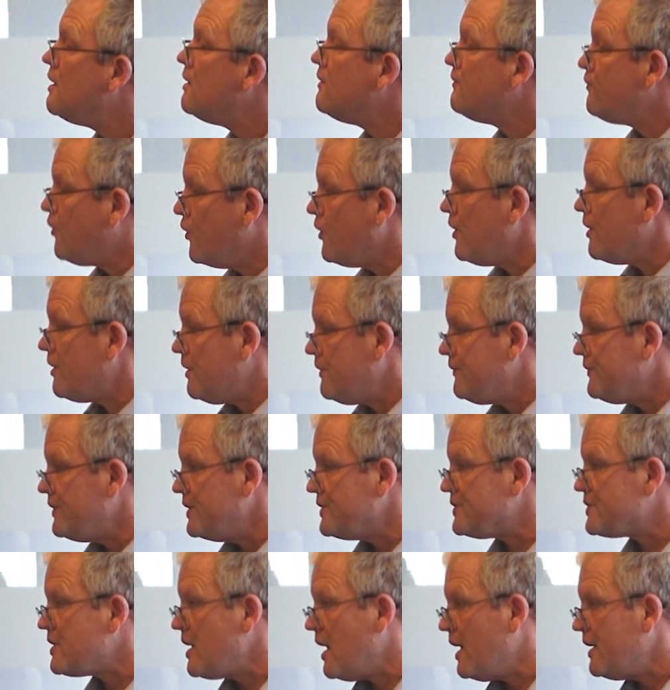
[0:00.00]
for
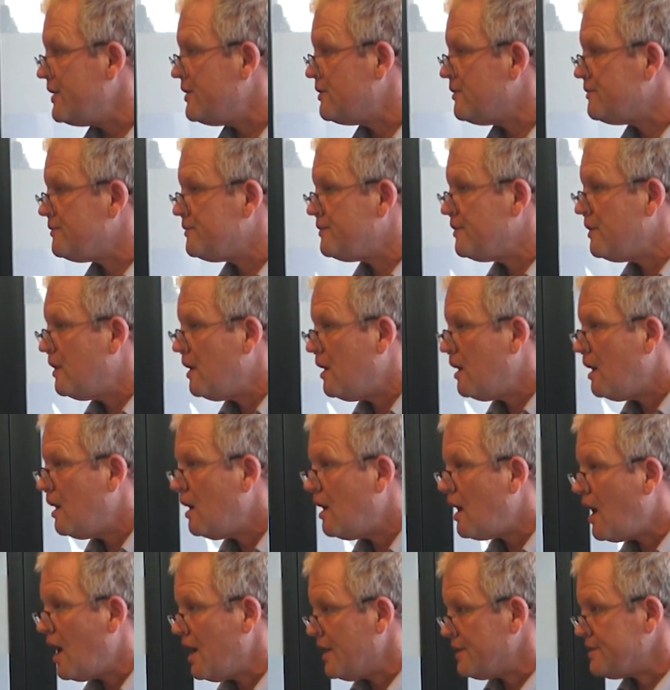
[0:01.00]
this kind of
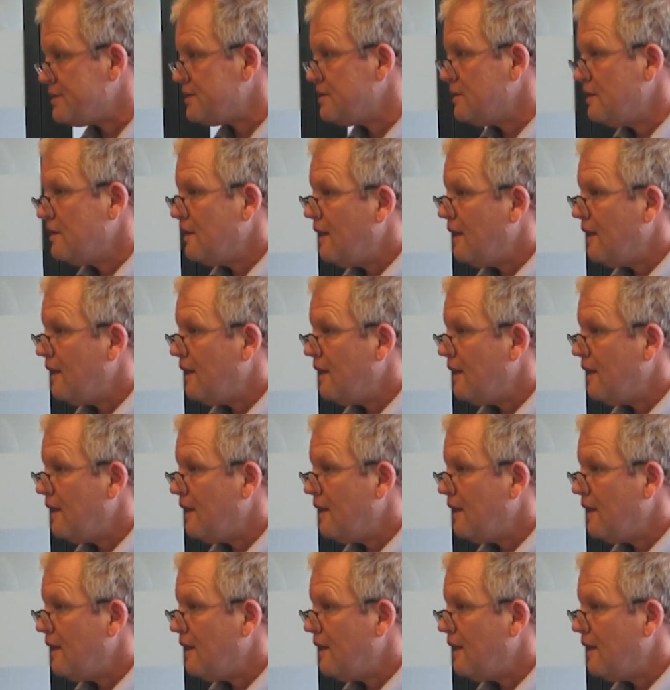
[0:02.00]
art